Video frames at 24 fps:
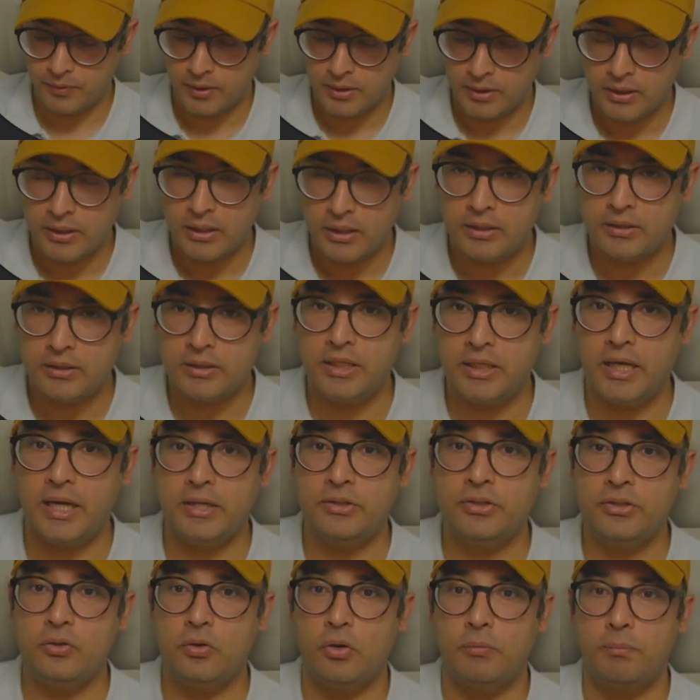The
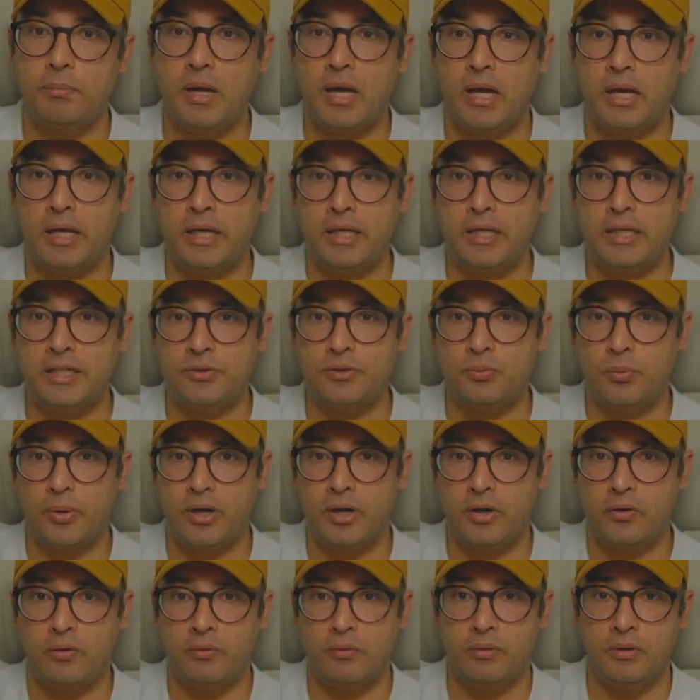agent.py is where
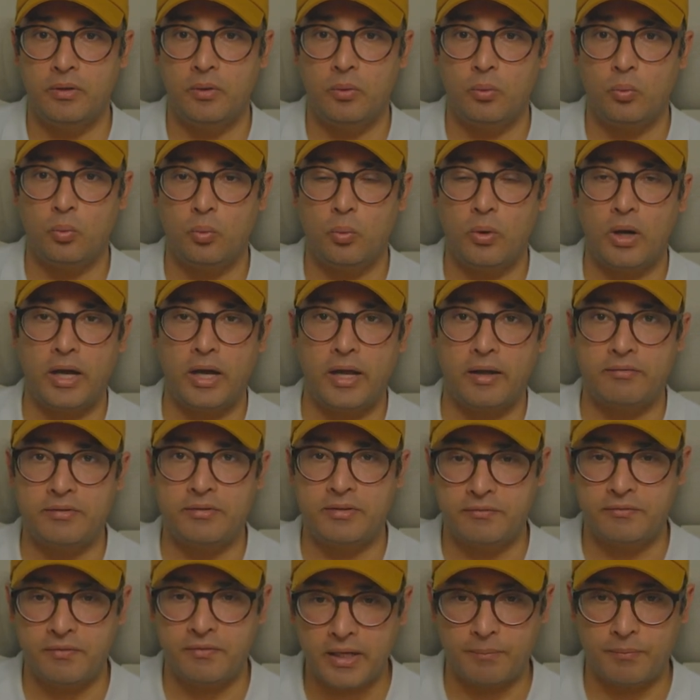I have
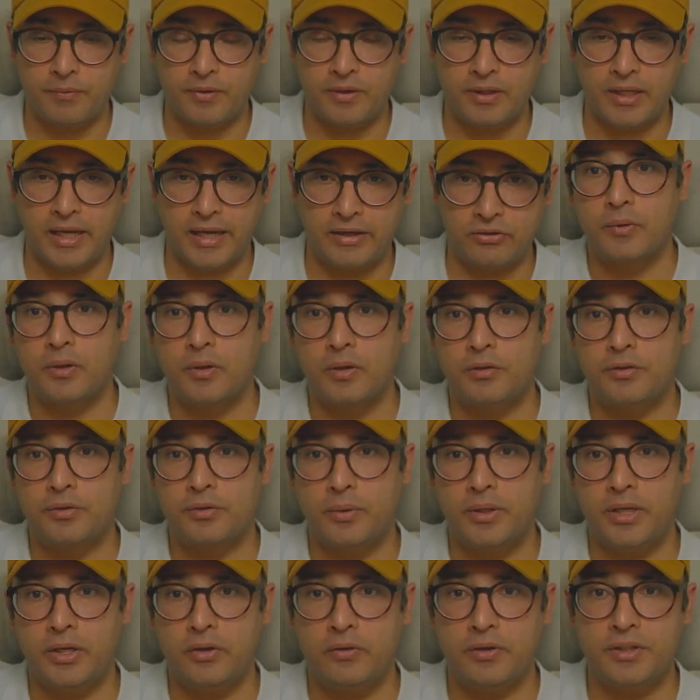defined agents. So here
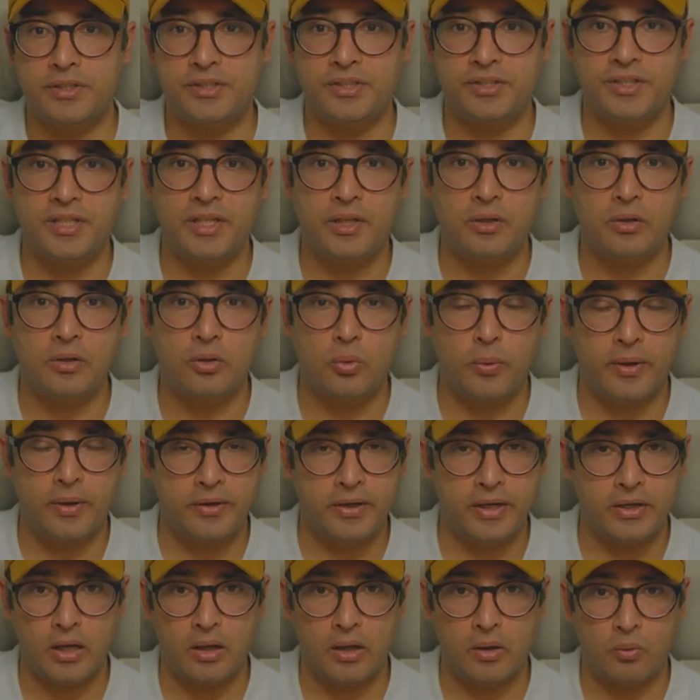is the SQL query
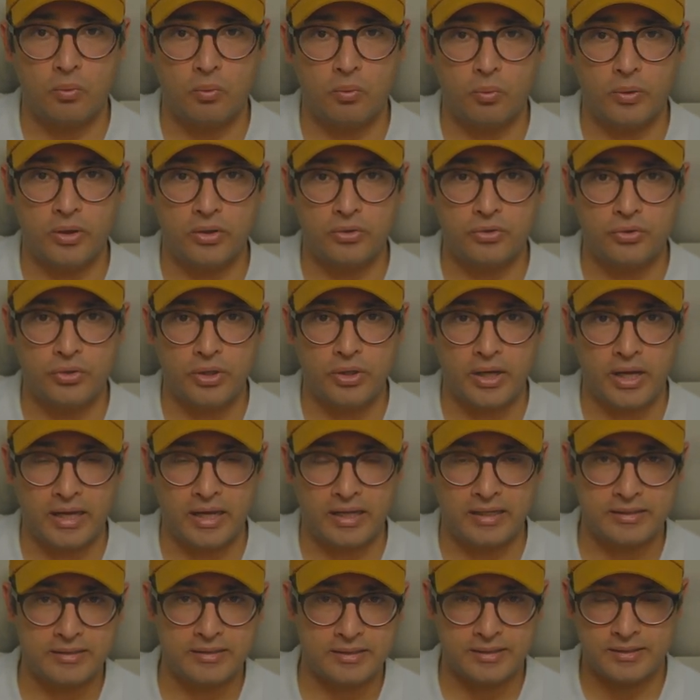agent, which has
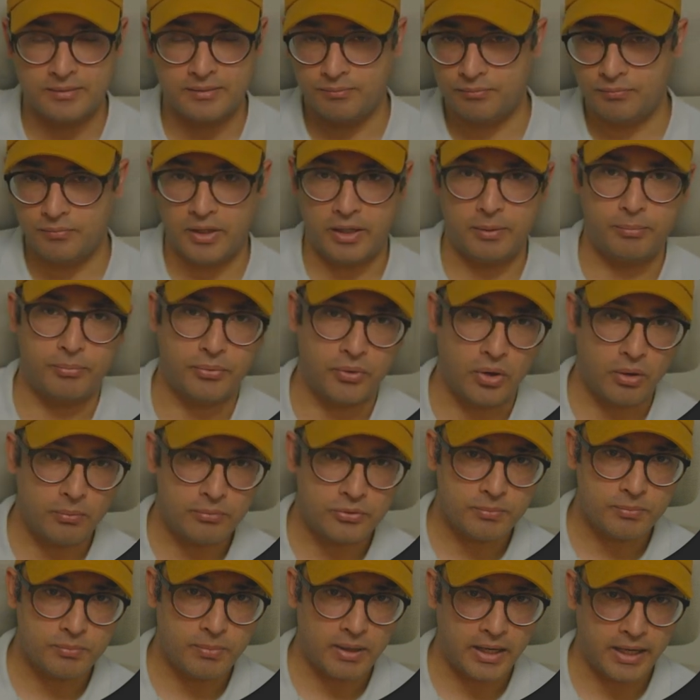a prompt
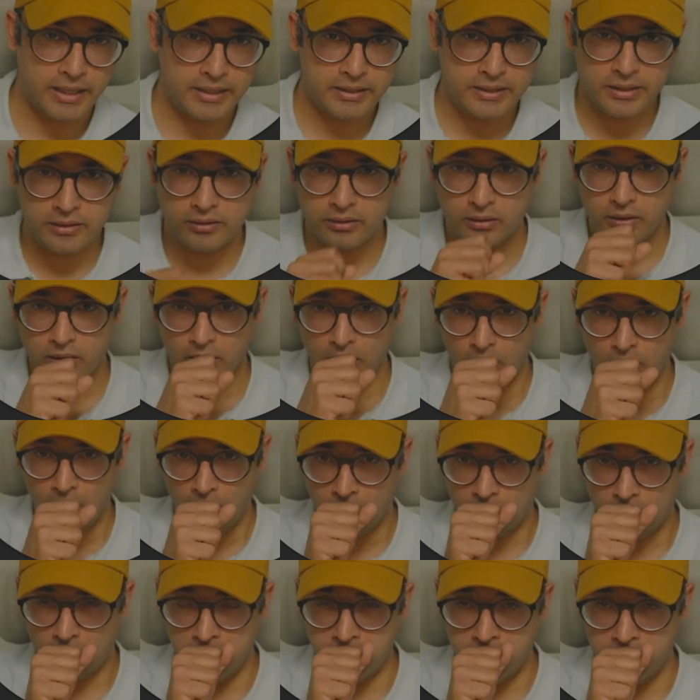behind it.
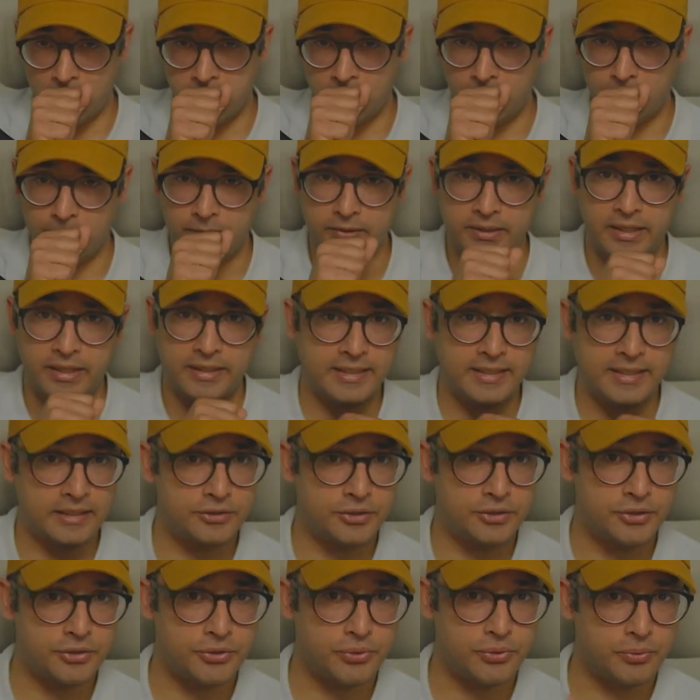It has access to
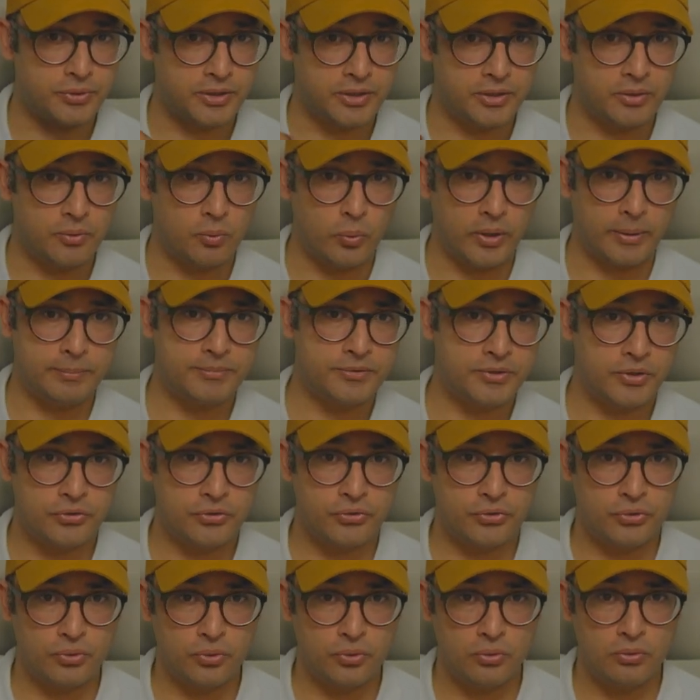the web search
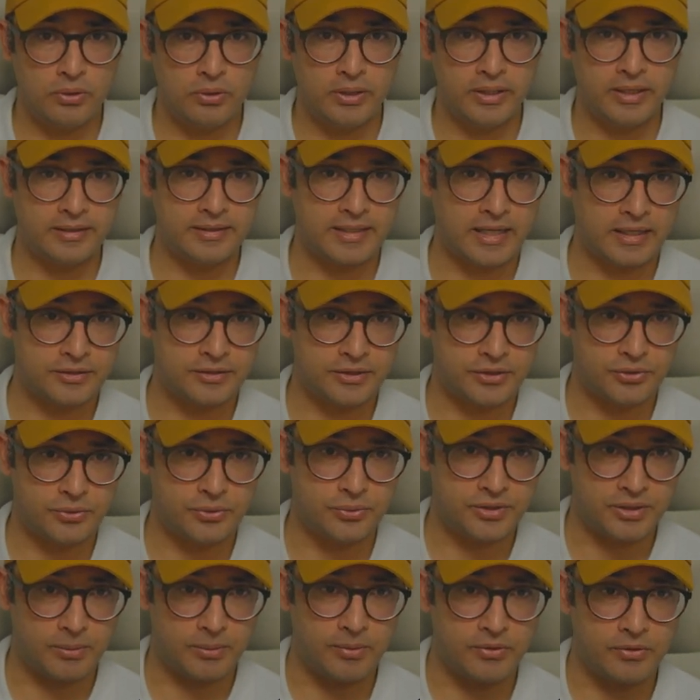tool. It has access to some
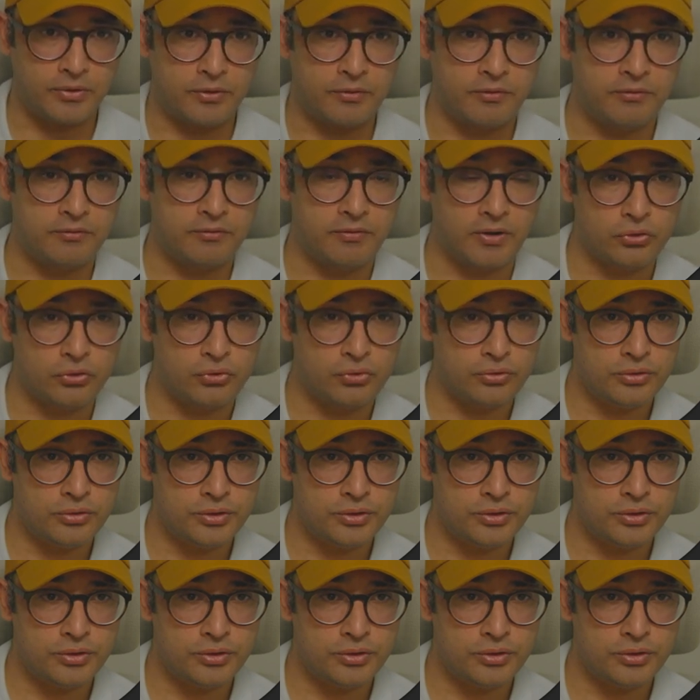other functions.